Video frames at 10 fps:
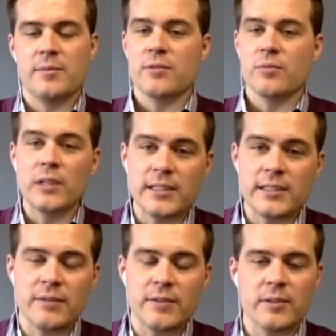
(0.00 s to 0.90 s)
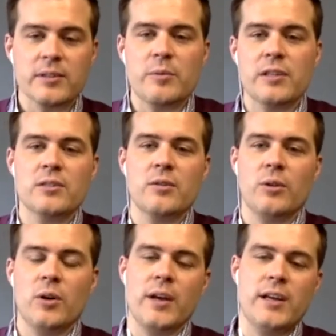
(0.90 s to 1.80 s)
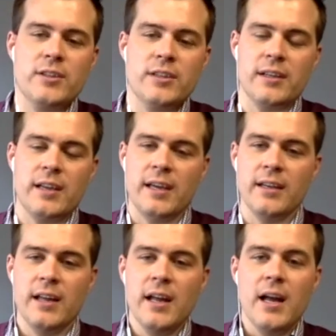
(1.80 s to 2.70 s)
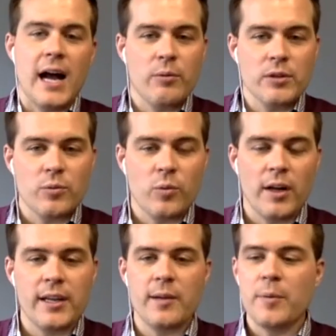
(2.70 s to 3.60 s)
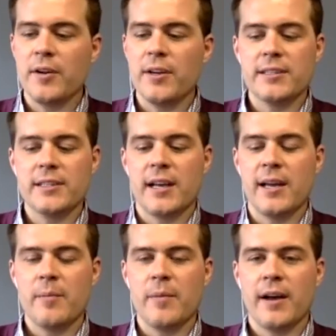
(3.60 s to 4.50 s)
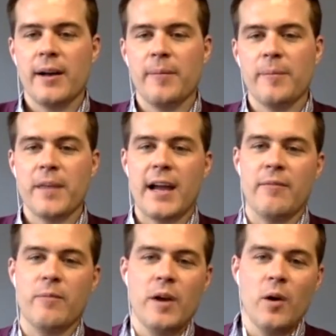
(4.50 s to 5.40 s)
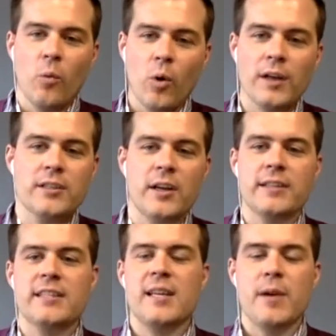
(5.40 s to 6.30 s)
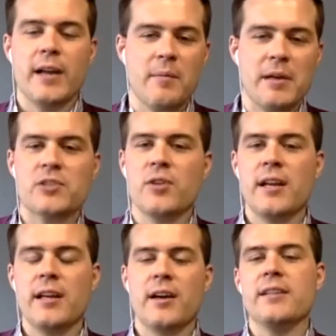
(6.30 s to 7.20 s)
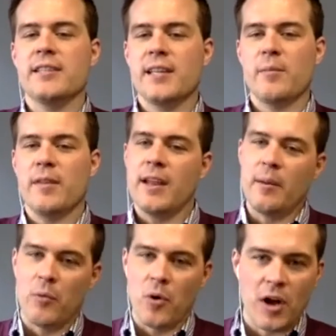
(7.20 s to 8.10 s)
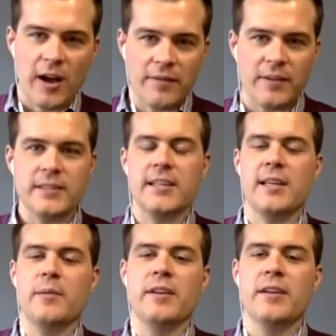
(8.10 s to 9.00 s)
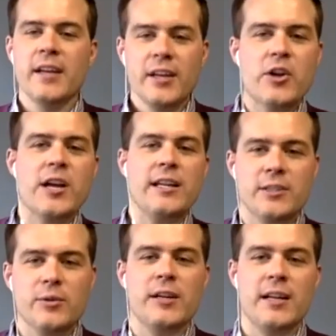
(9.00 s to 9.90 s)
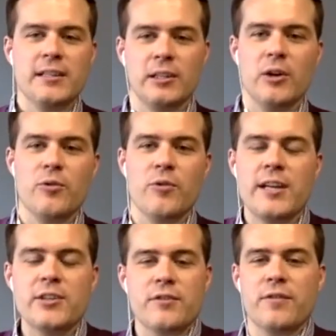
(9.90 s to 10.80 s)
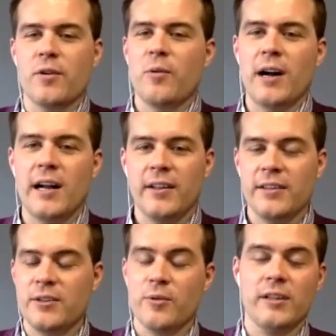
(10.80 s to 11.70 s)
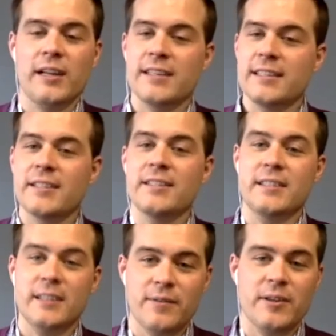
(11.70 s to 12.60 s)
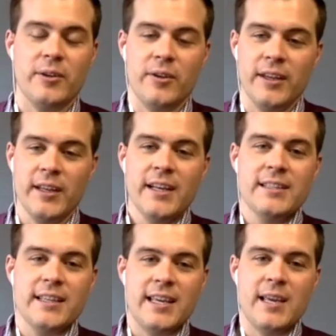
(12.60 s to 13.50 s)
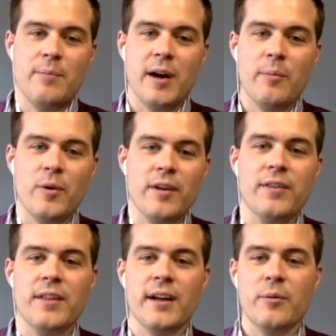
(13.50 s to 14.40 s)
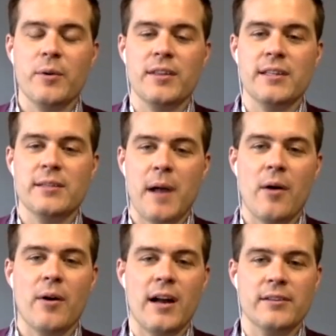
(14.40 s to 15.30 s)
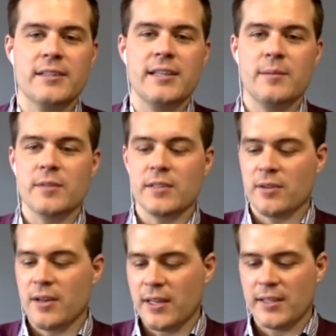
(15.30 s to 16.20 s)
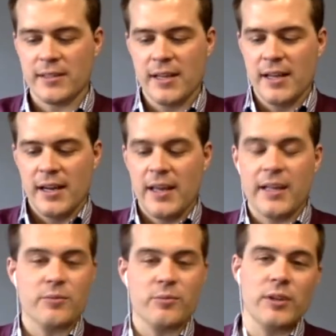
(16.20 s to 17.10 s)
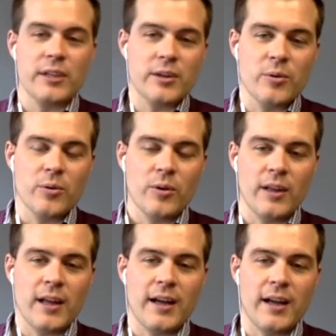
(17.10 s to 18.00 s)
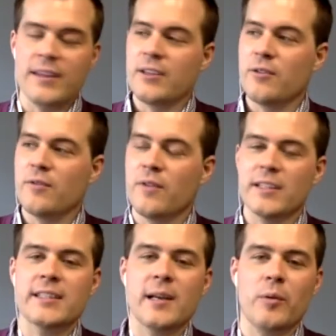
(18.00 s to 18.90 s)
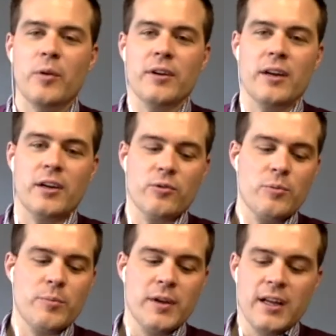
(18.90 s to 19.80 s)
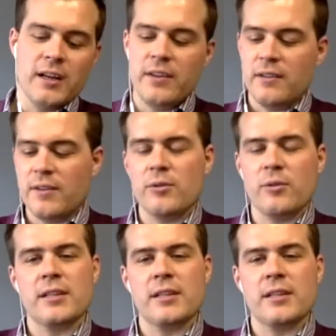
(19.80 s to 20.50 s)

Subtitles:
It's really difficult to be a solo agent, and I was one at a period of time. I was on a team. I got my training on a team, and then I broke off of the team, and you're kind of doing it as a lone ranger for a while, and you realize it's difficult to keep up with these powerhouse teams. And so I think it's really cool that you've assembled a group of individuals.